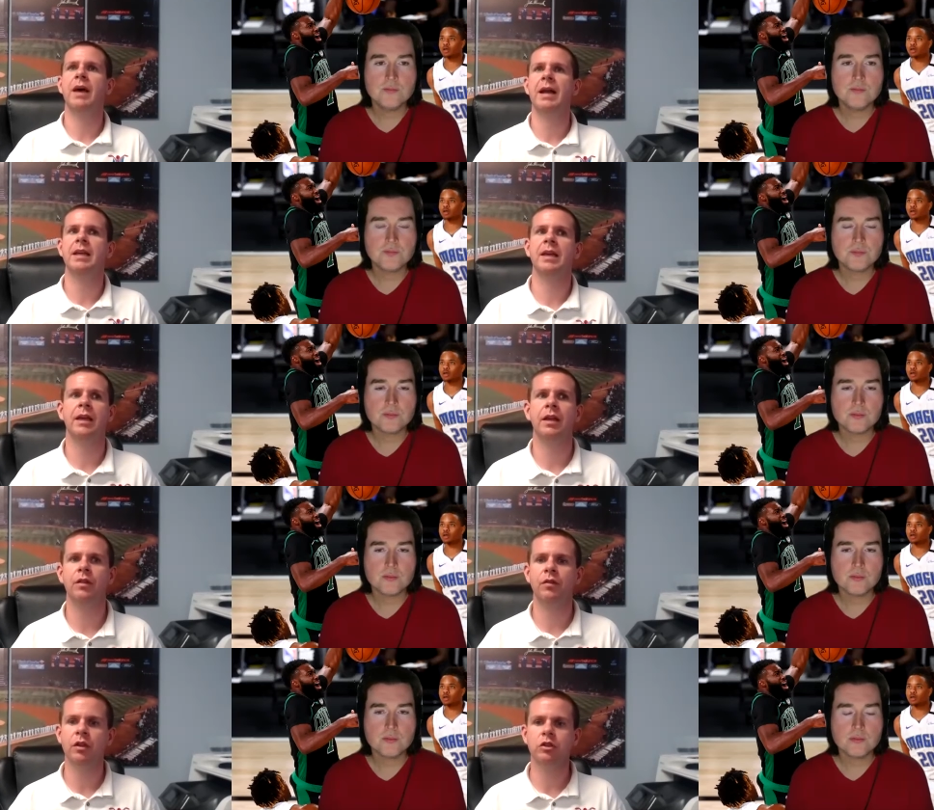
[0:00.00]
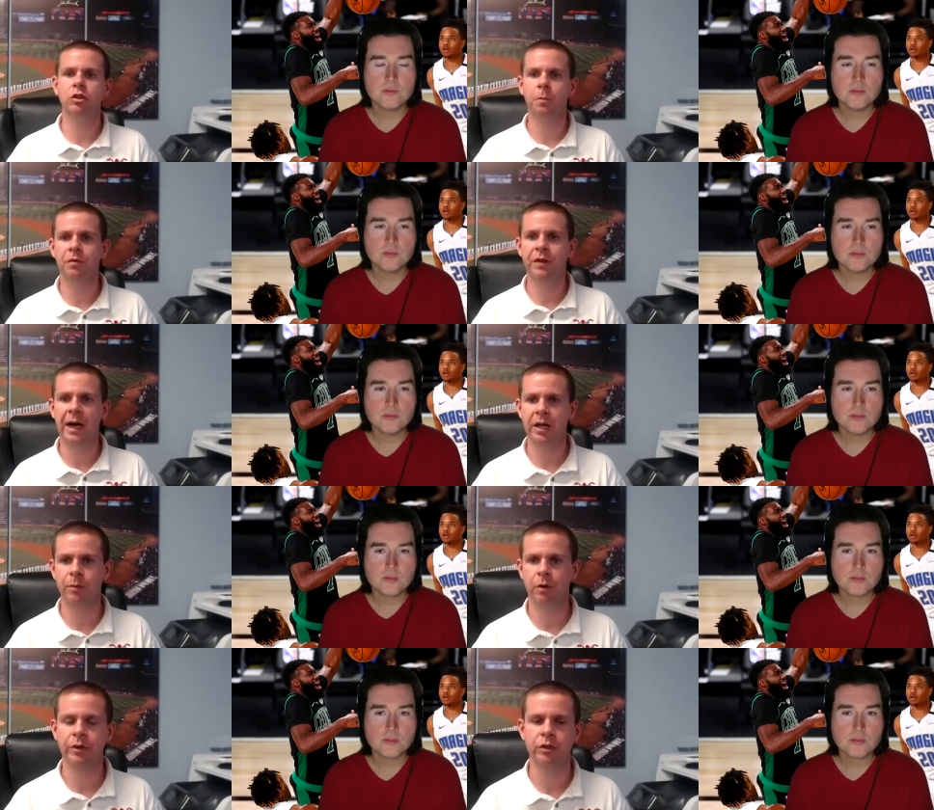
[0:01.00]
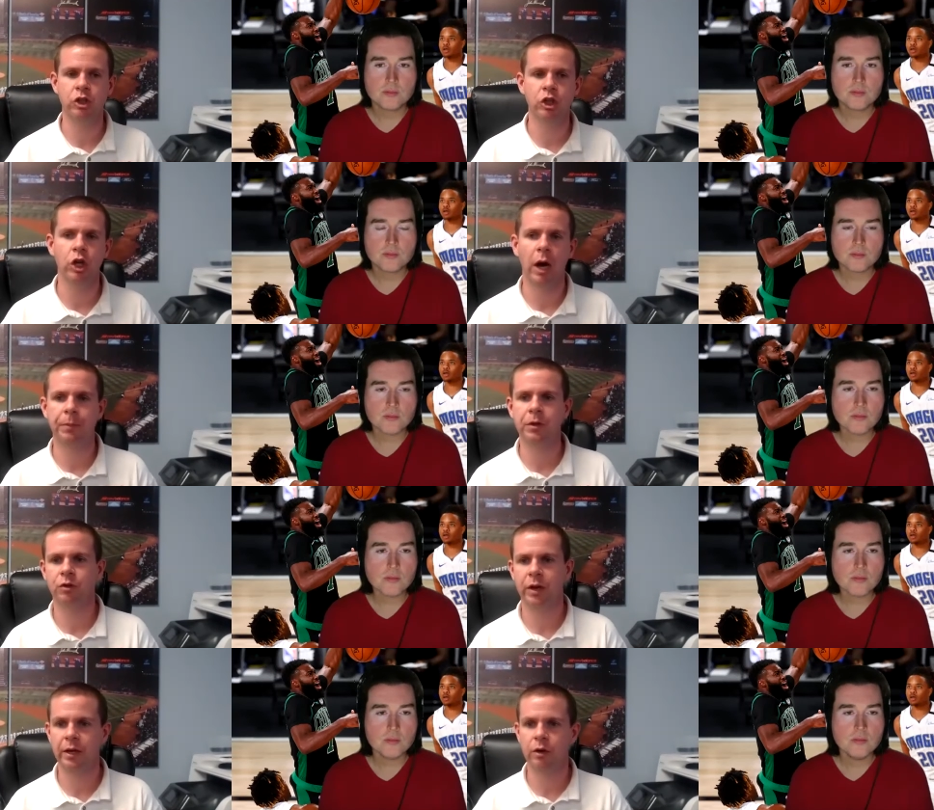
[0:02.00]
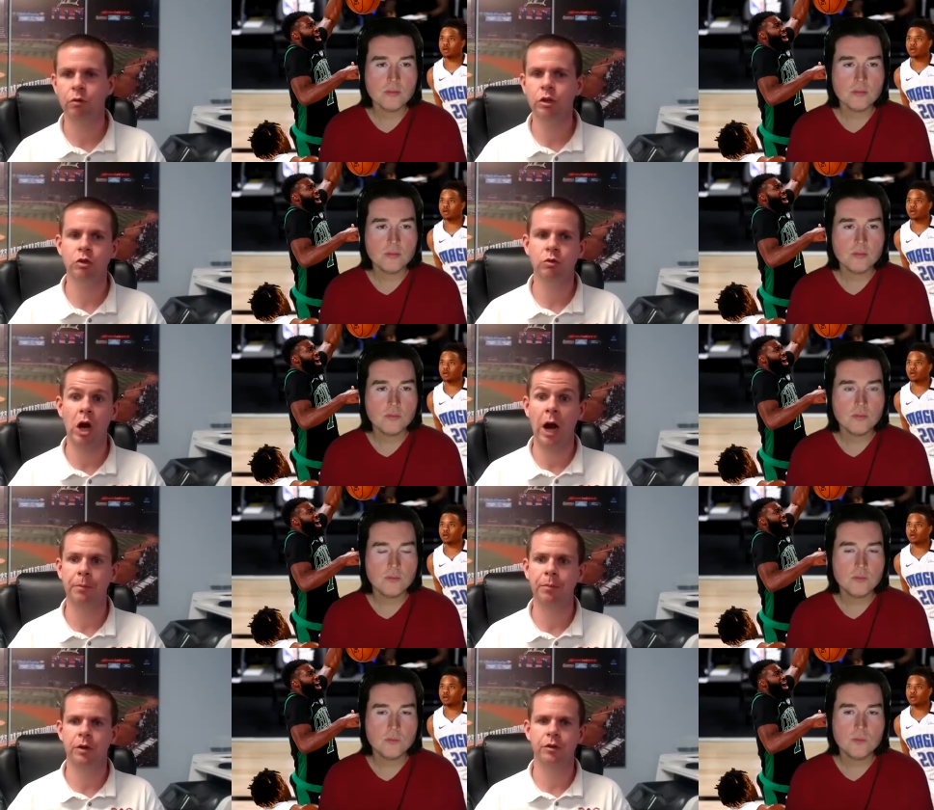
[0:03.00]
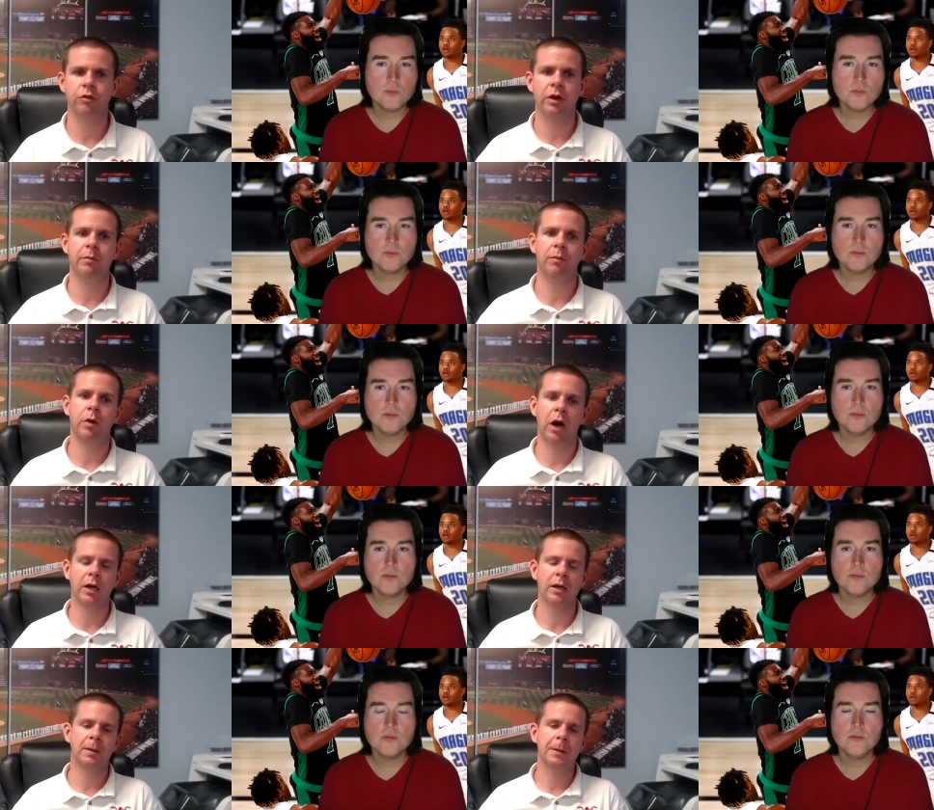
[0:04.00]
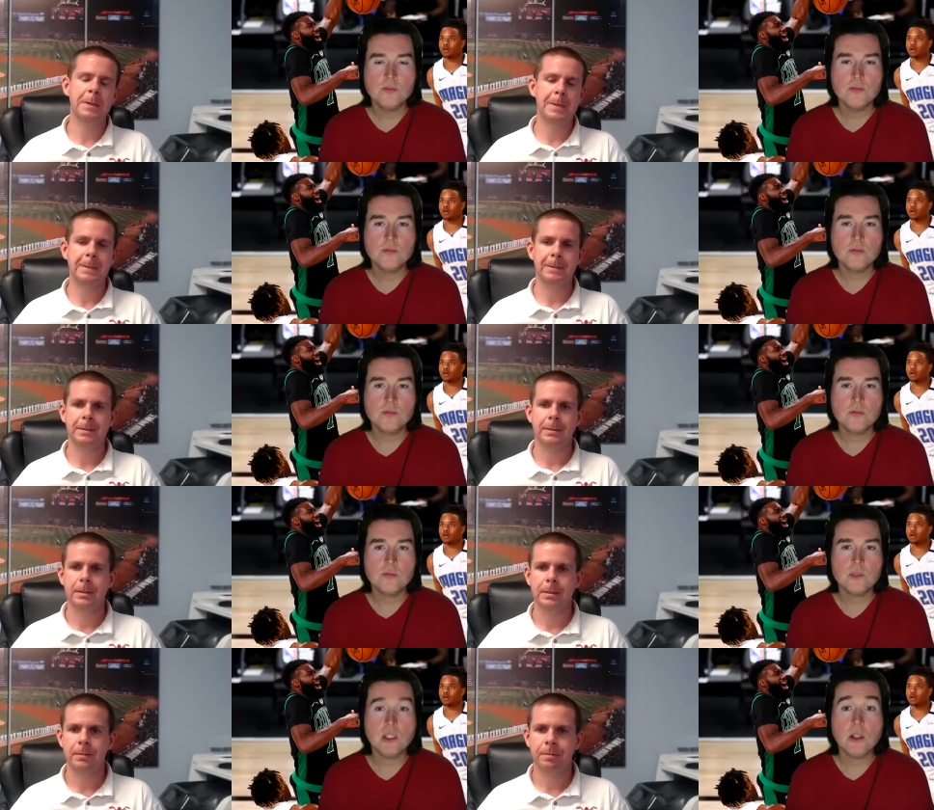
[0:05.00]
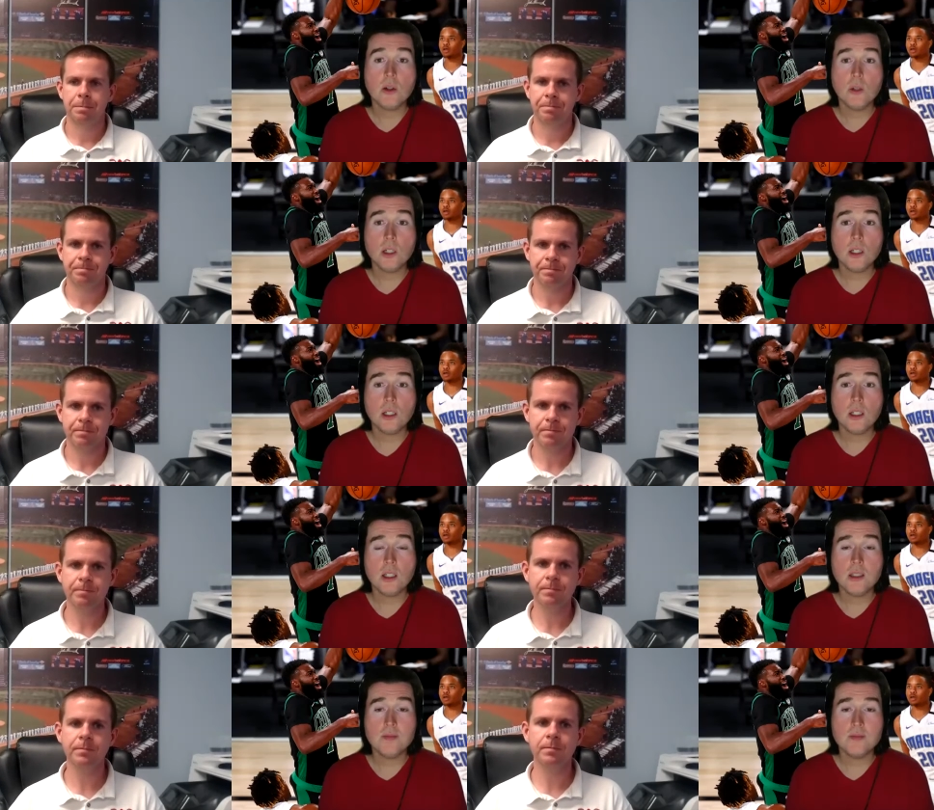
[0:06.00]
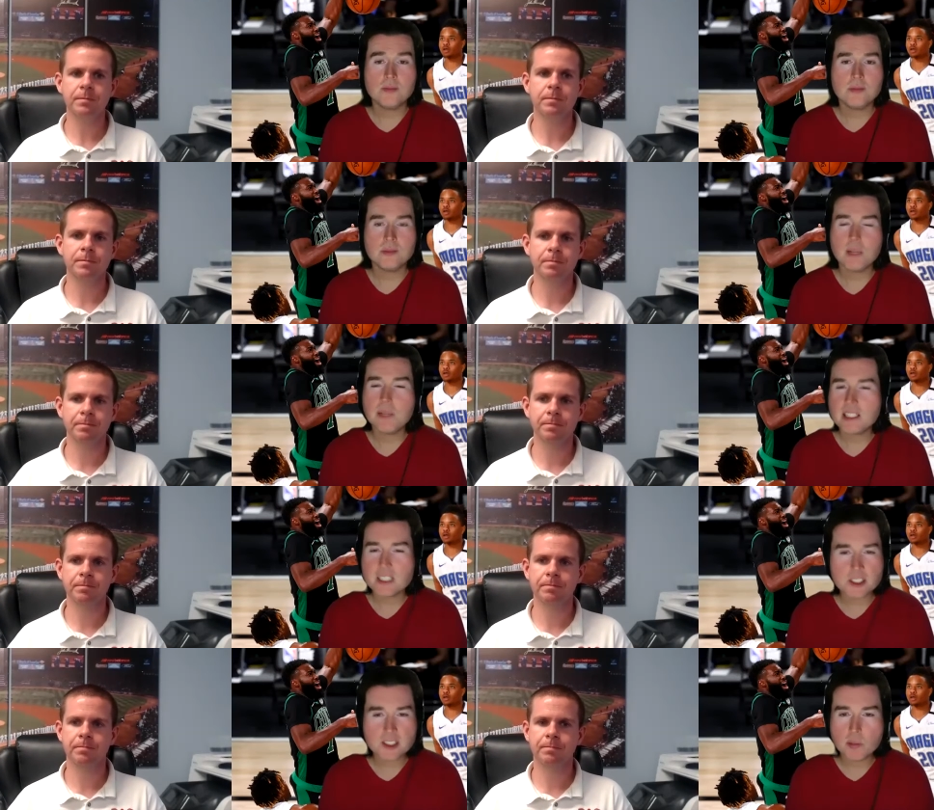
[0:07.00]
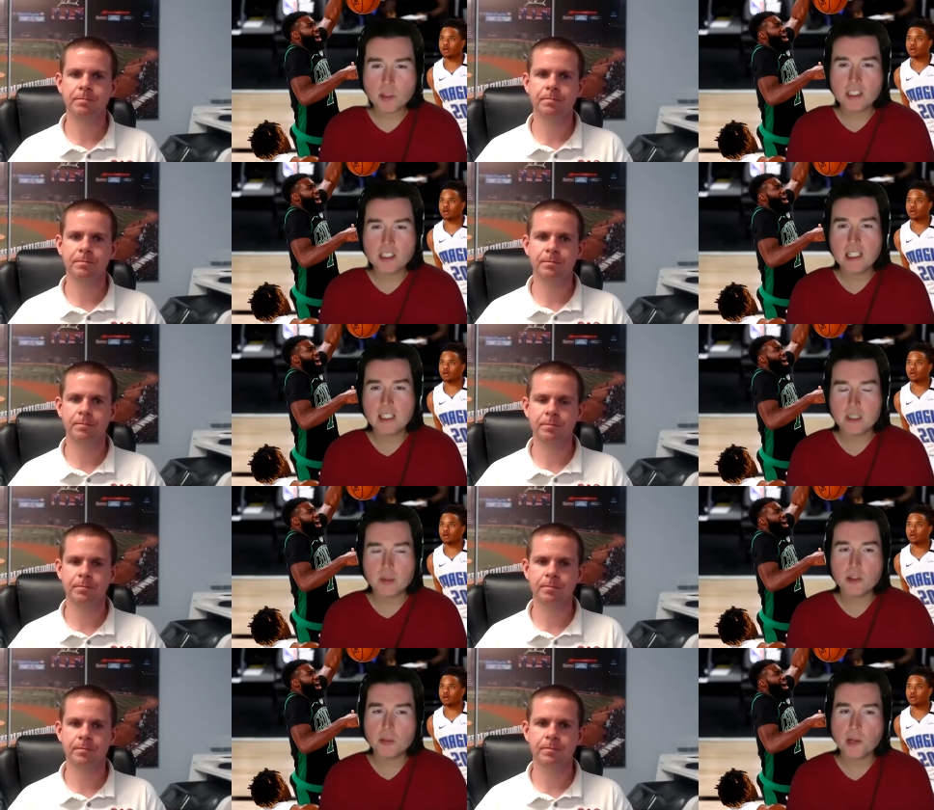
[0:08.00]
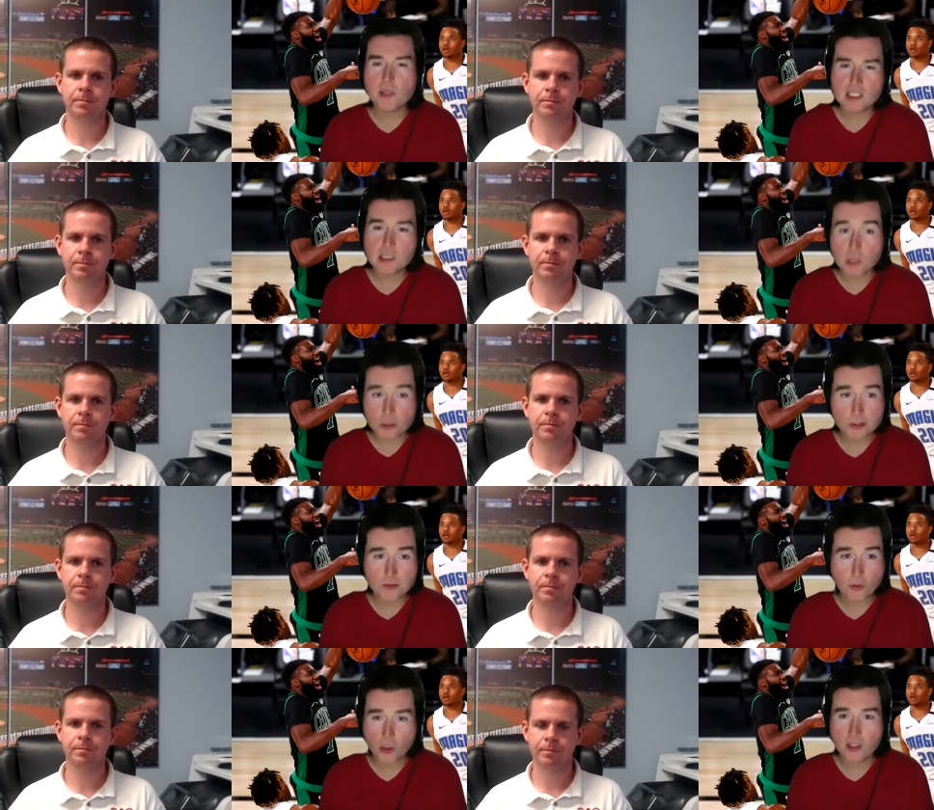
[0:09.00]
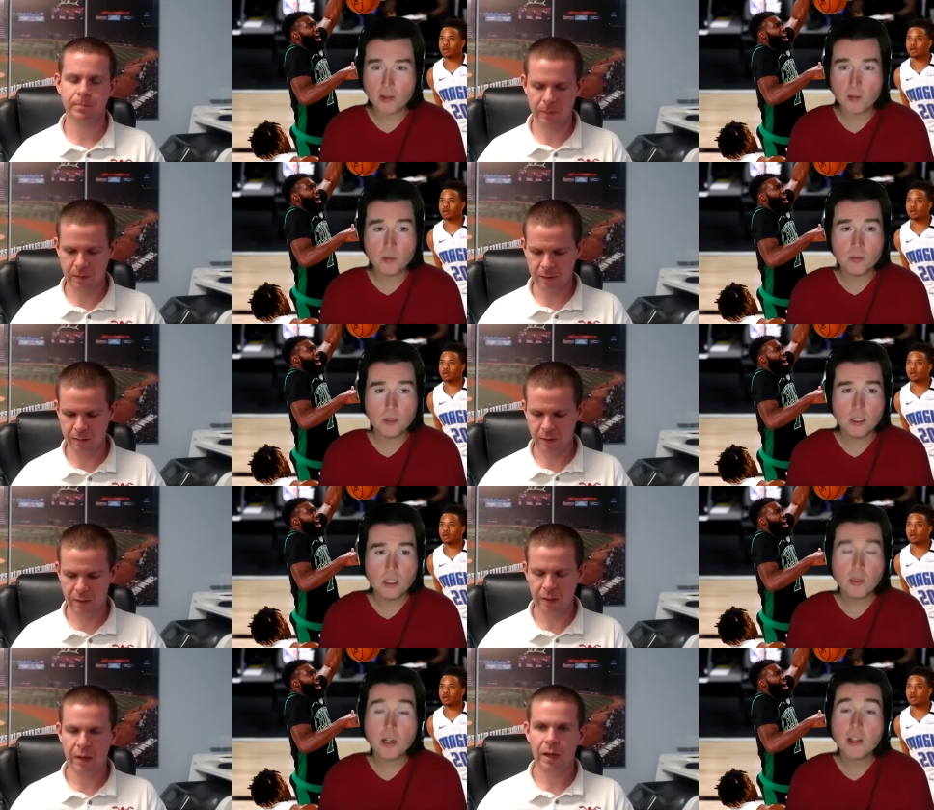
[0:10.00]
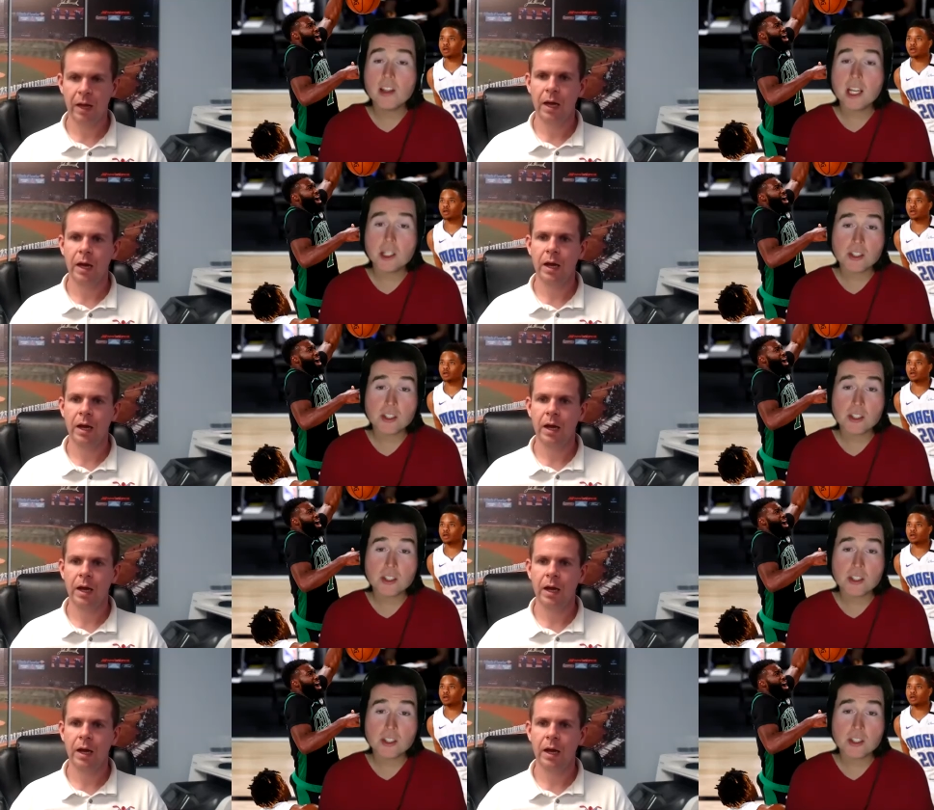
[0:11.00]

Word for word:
Speaker 1: that is super valuable and that should not be traded? Who would you not put on the trade block?
Speaker 2: Oh, uh, I mean, I guess I'd say Martinez, but you probably get the most for him. But either that or